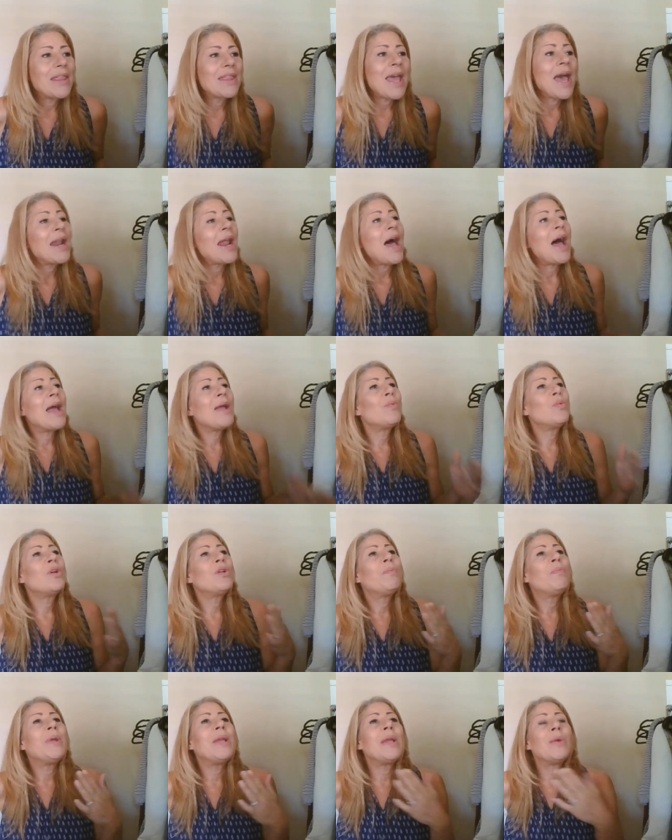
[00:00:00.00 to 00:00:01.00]
that I
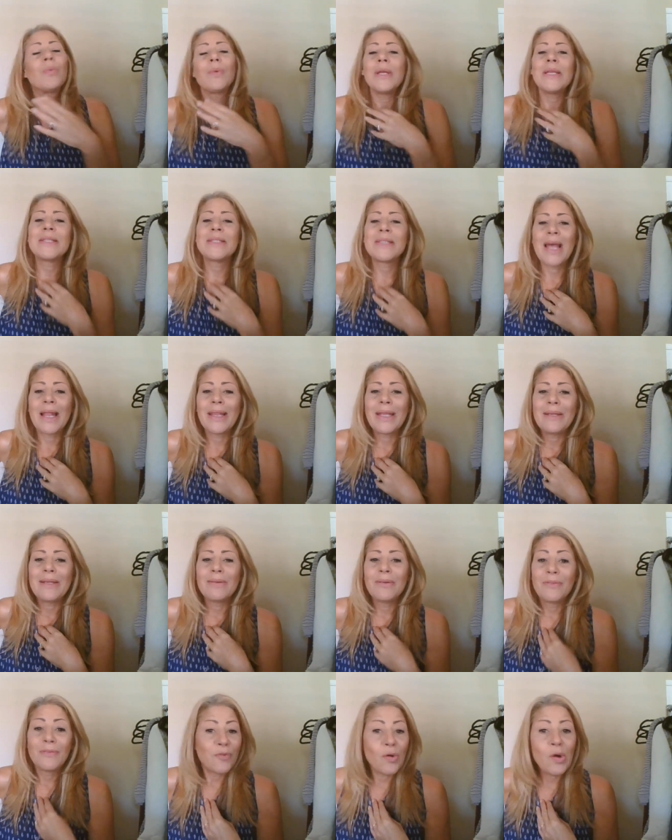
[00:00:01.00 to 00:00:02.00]
will be
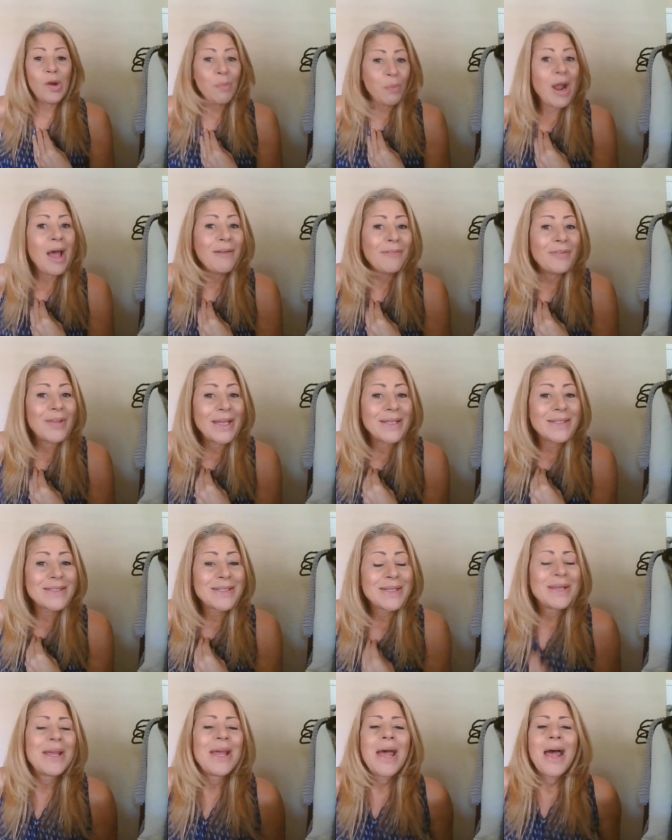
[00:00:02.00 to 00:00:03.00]
reselling for
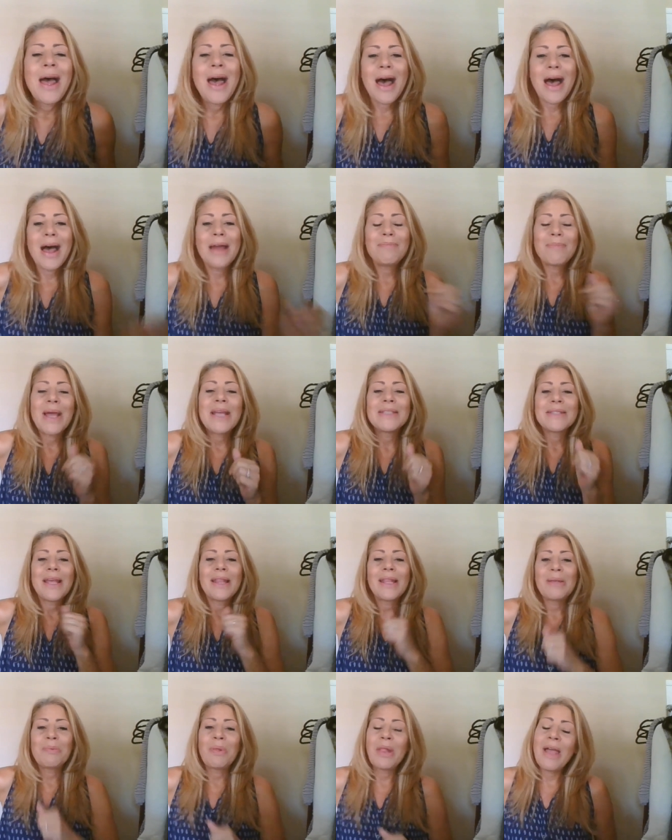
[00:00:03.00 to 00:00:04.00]
profit on my
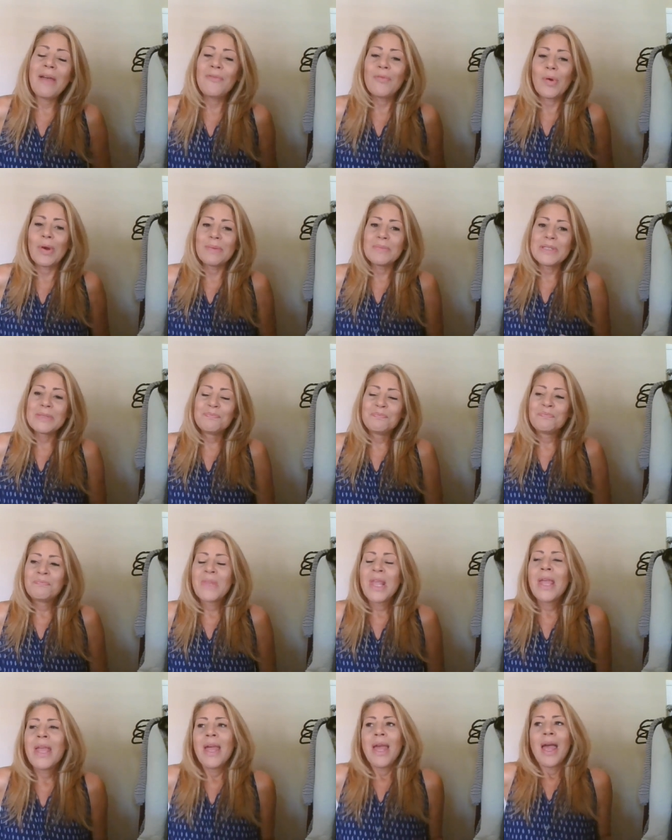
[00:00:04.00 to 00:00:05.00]
selling platforms.
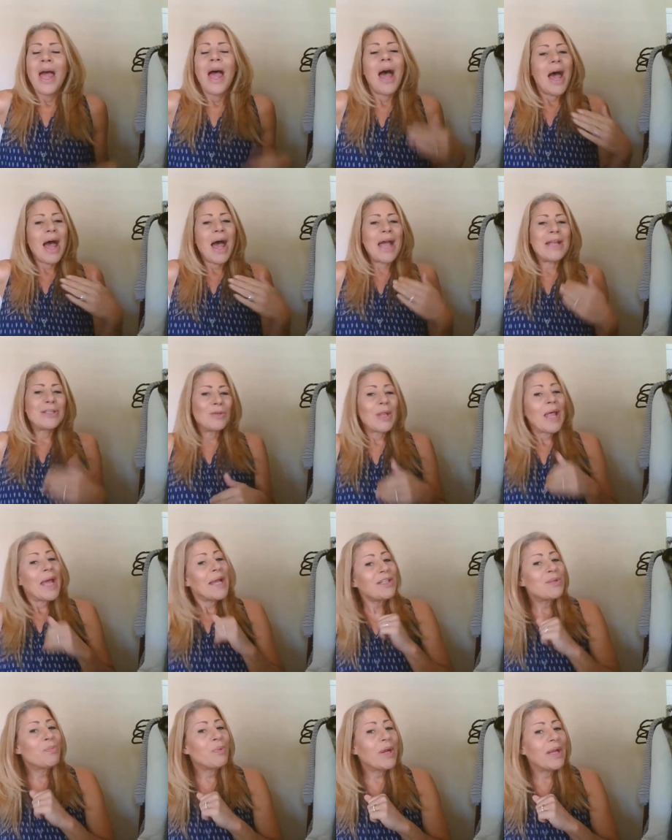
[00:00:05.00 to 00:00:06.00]
I do
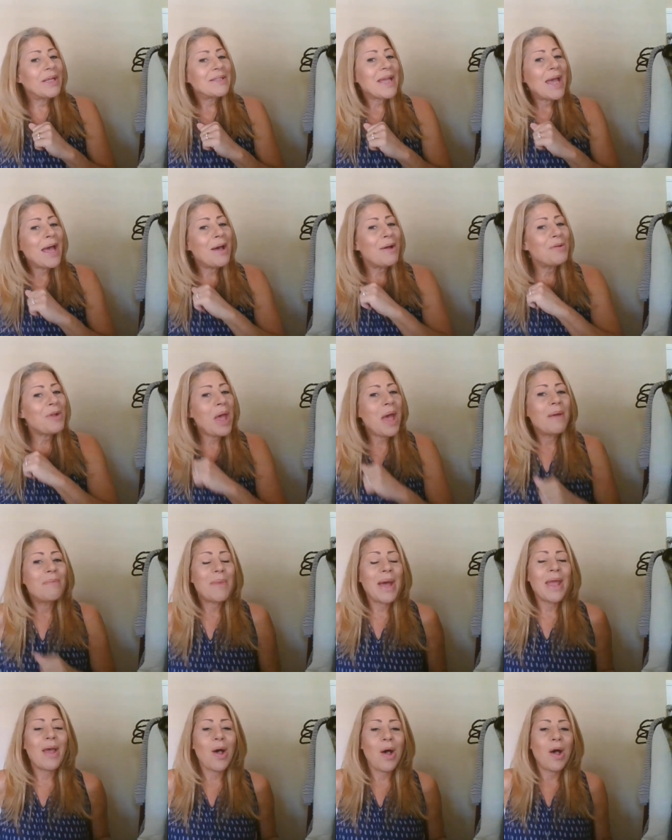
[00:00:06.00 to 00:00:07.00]
like to break down
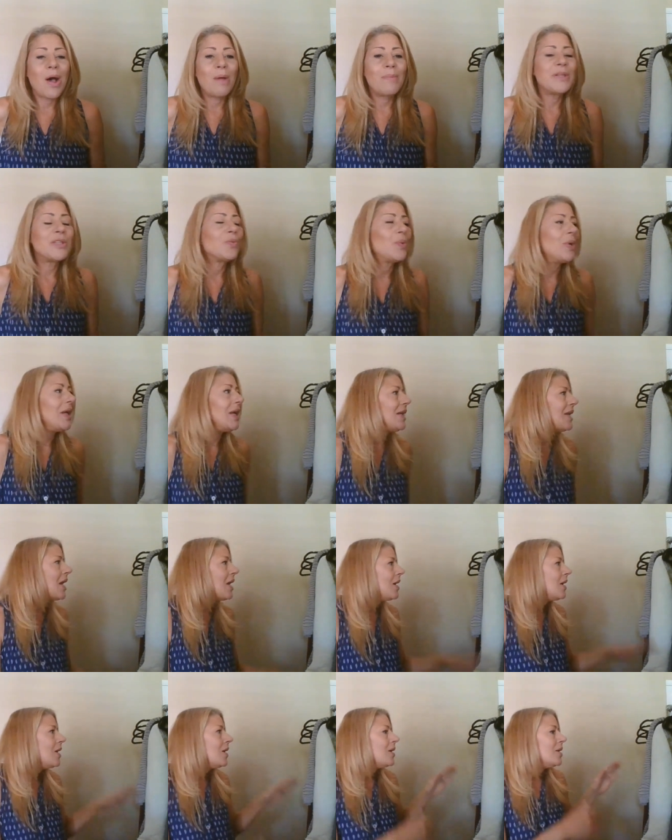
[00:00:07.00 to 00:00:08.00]
my haul between
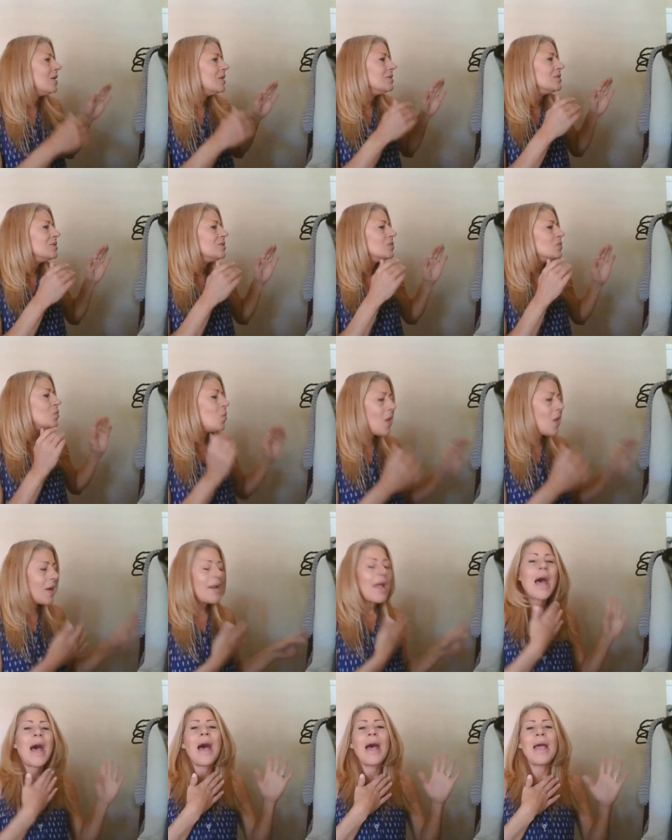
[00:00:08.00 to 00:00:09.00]

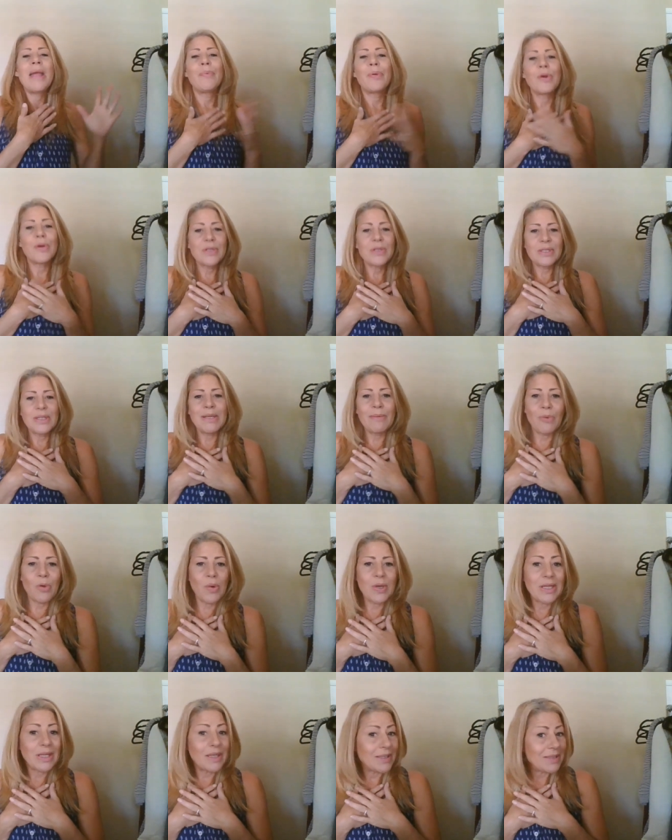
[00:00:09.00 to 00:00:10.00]
what I personally am
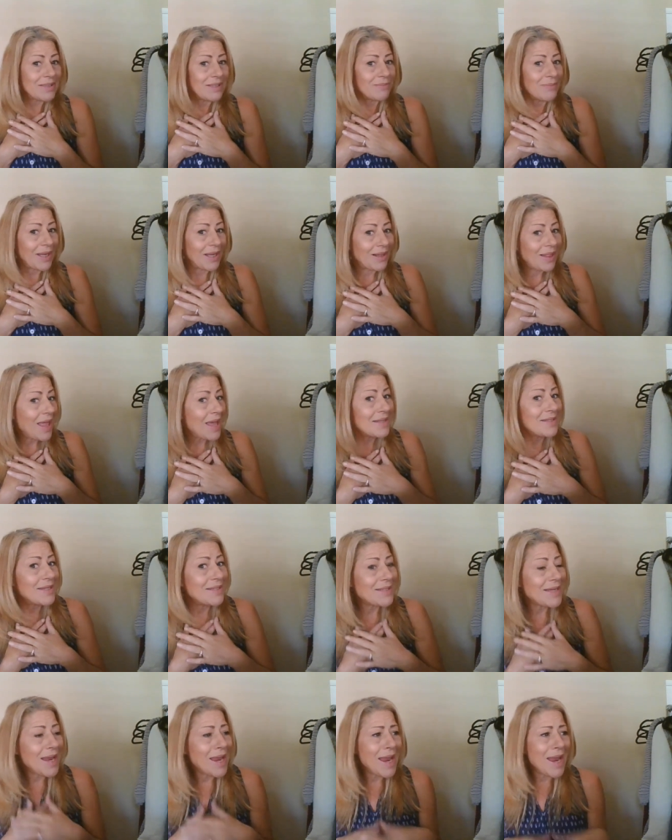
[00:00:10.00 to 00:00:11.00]
going to list in my
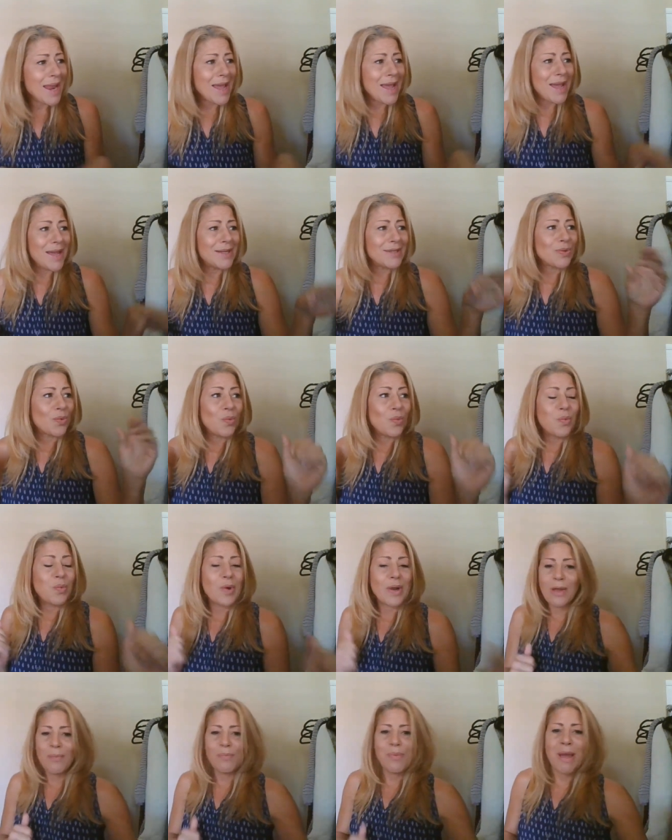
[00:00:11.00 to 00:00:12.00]
closet and
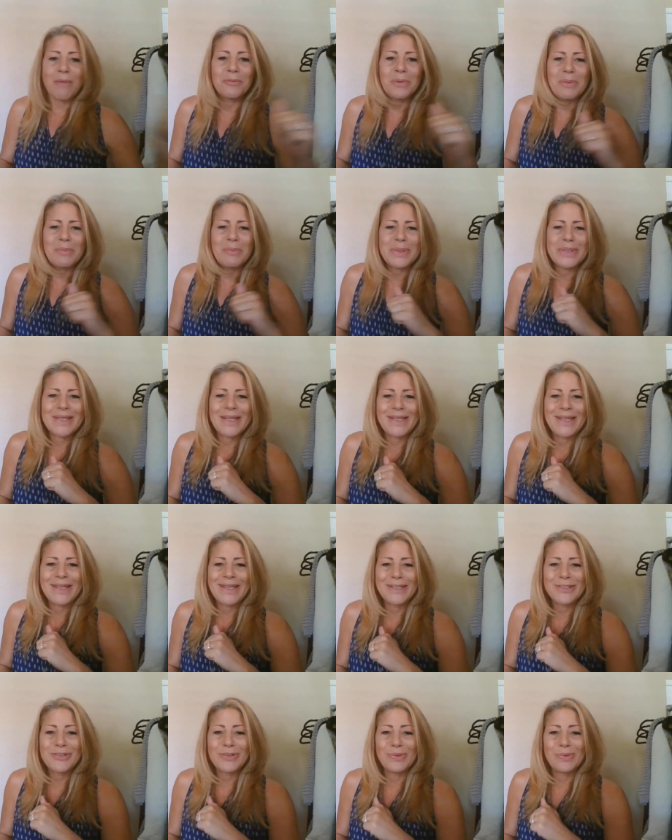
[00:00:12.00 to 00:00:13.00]
what I'll probably be
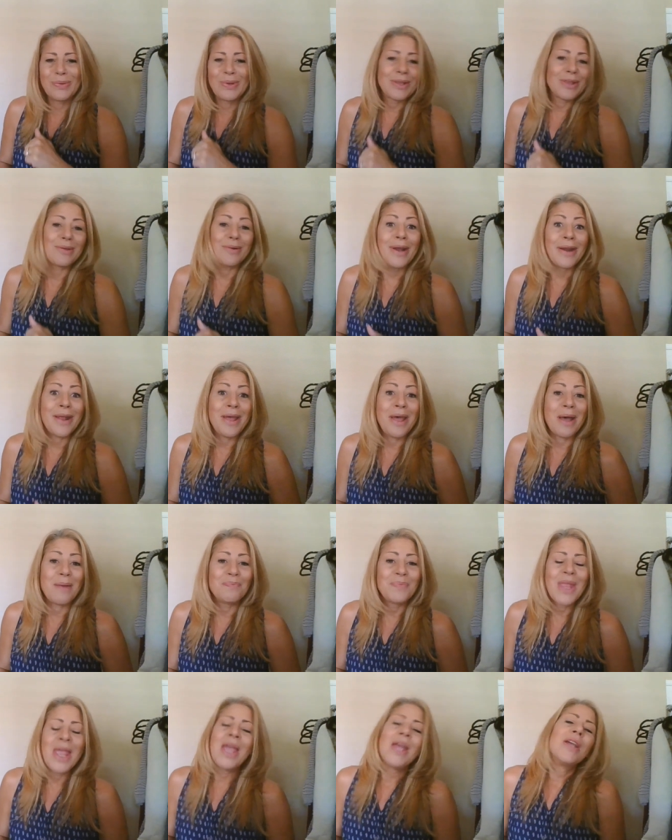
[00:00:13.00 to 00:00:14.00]
sending into ThredUp.
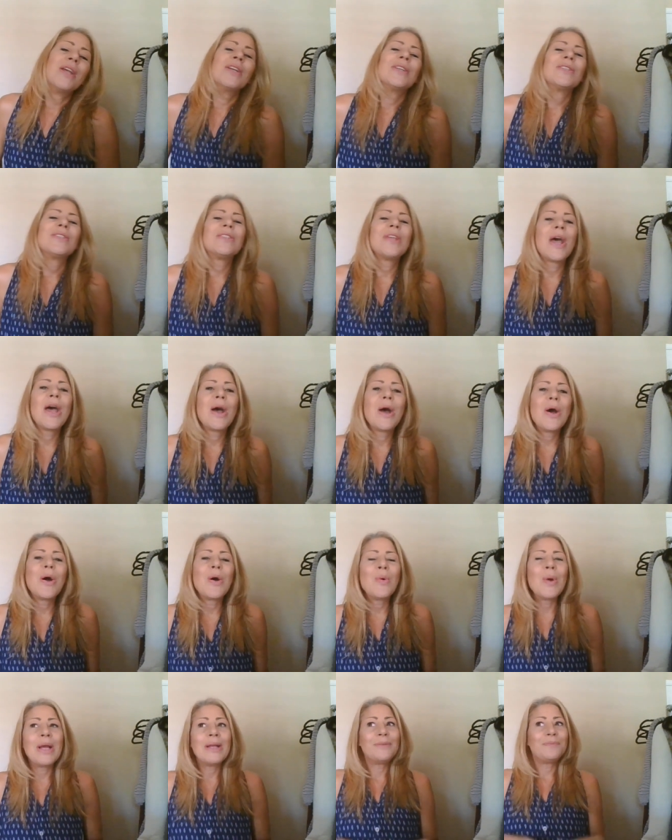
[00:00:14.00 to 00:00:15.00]

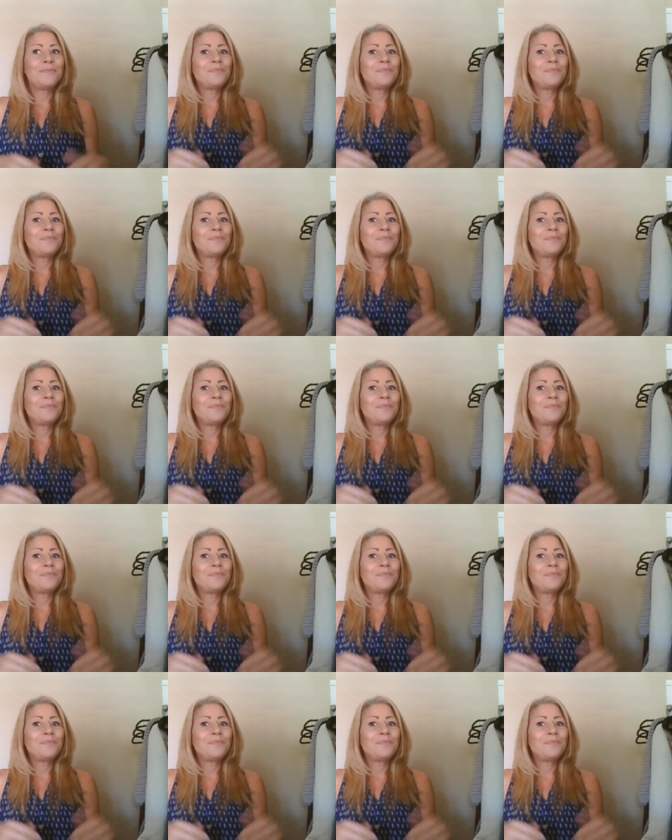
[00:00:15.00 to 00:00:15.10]
So